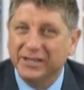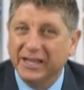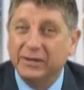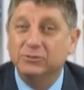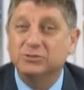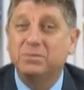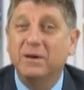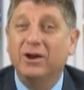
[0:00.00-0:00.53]

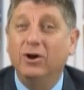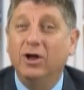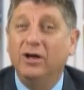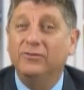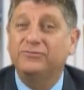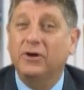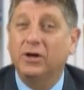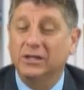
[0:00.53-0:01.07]
He was better
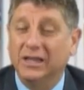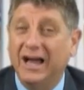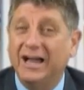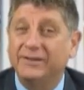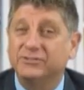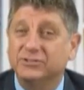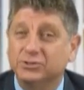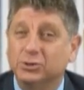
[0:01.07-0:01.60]
off
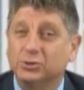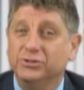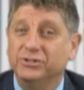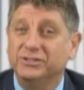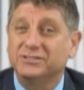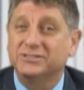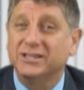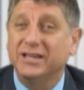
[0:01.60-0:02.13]
alive and sold
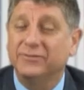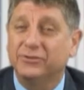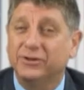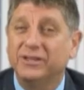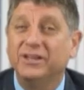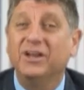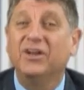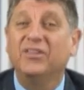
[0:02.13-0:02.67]
into
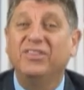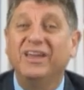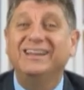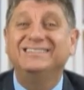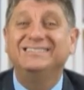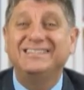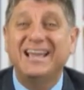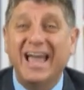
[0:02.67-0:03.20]
slavery
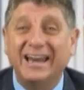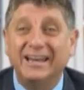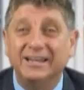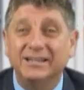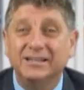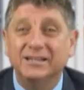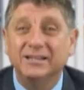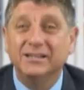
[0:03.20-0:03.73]
than dead.
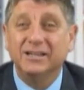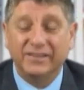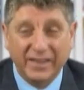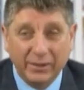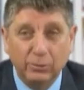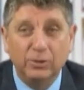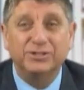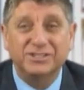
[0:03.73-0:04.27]

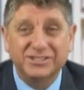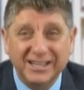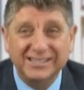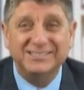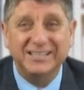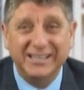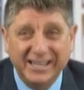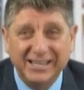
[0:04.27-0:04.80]
And they were
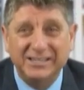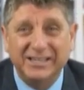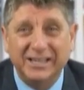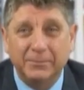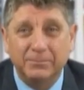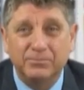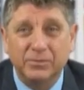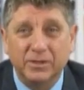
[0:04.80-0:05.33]
discussing killing
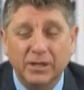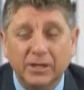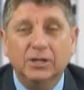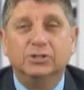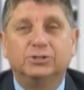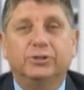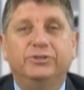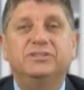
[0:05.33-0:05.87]
him.
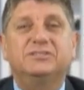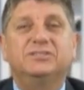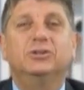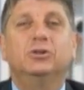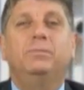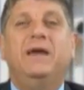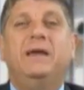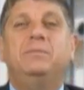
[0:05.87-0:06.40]
So this
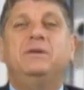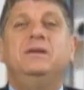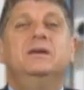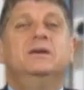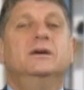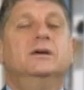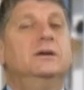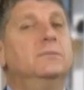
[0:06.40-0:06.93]
little
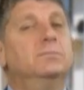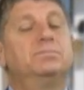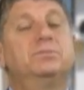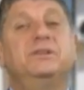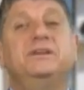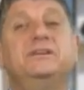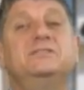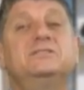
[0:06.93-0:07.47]
baby,
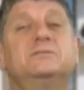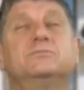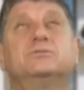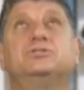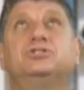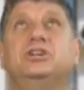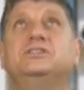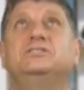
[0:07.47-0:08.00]
please,
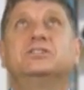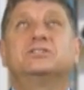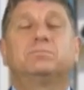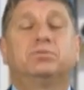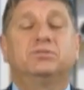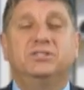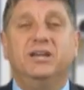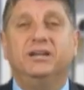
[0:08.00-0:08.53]
Jesus,
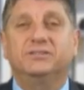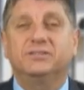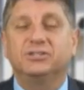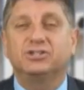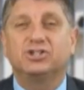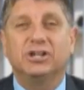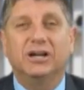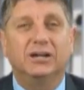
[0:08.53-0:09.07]
protect
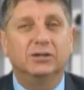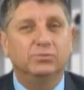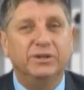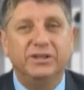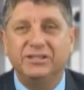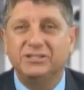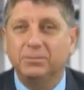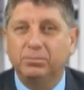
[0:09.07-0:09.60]
this child.
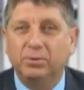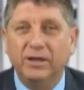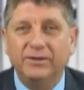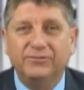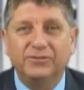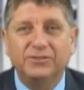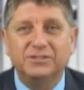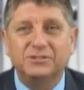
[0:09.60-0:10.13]
We need to
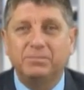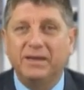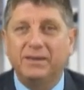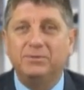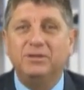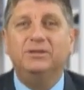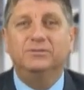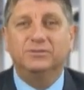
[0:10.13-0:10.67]
pray for this
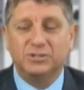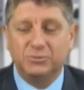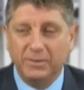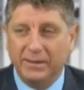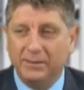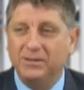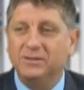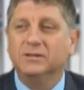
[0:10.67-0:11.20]
baby. This
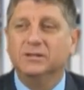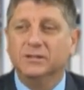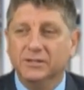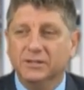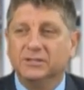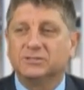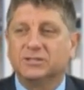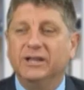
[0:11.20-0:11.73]
baby
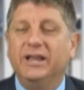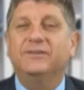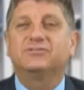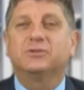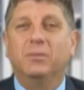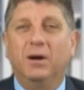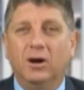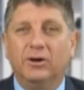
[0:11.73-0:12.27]
is going to
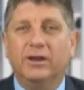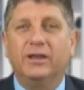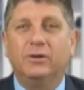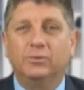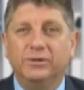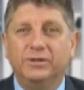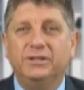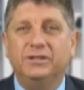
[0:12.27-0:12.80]
have some
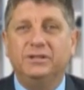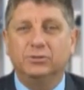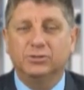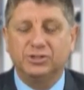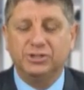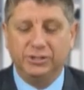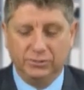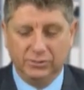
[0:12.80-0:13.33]
heartache when he
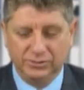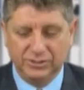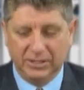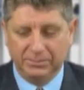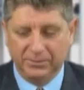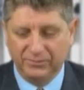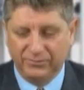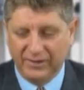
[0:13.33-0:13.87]
or she grows
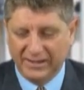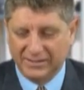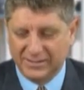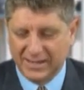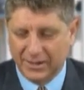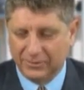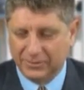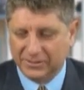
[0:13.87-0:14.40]
up and
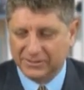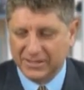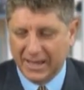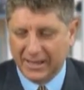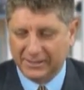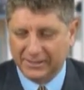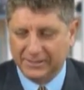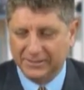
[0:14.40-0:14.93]
finds out
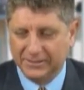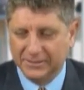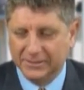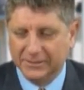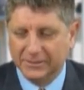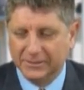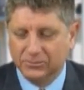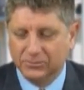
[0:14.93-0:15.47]
exactly
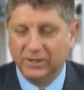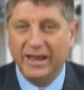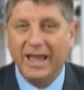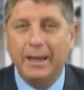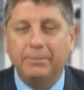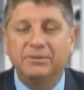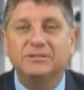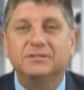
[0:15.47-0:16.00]
what
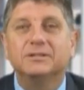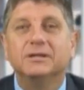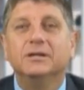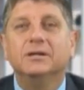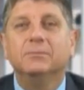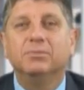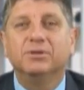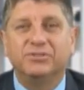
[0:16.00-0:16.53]
happened.
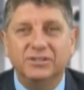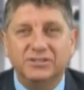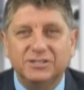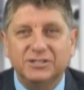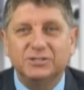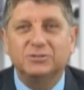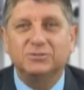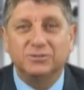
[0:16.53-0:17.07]
But
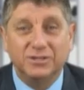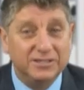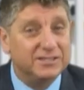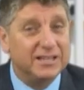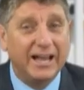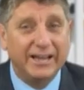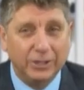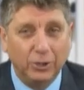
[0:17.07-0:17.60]
this
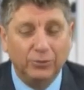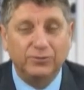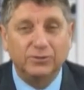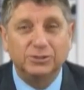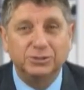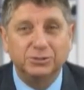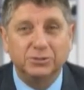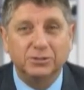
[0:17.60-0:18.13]
I know
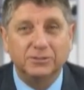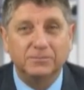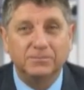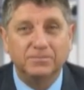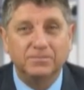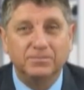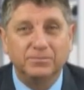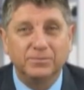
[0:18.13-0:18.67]
for sure.
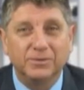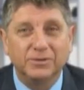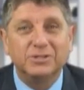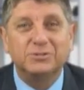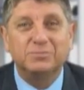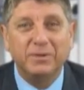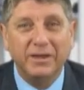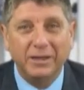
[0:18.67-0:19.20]

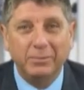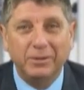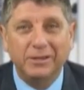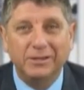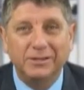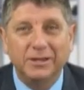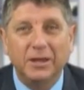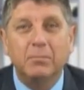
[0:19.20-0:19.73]
This
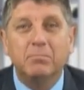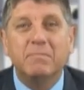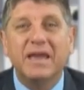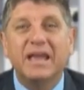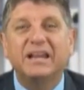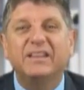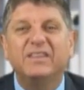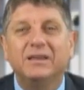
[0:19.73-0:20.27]
baby,
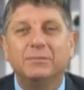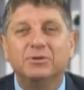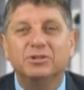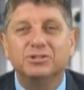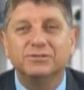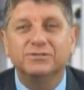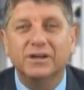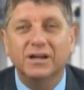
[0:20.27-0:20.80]
made in the
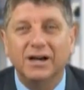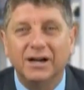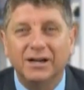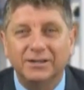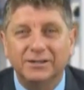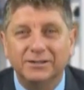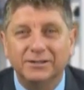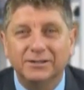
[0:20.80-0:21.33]
image of
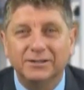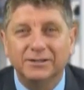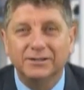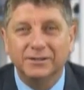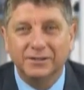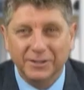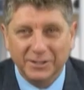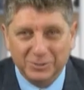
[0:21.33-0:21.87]
God,
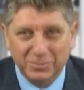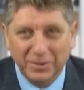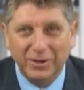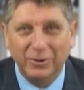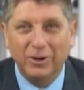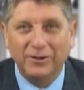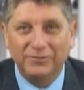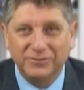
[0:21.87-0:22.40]
is
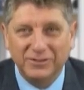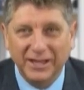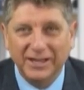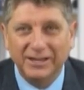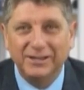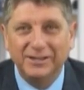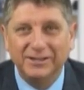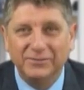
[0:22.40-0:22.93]
better off
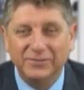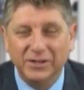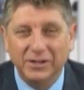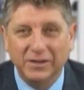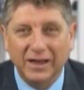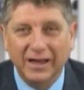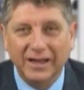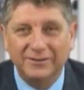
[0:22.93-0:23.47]
dead
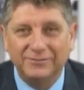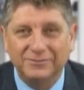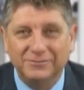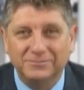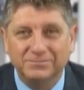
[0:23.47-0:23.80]
than alive.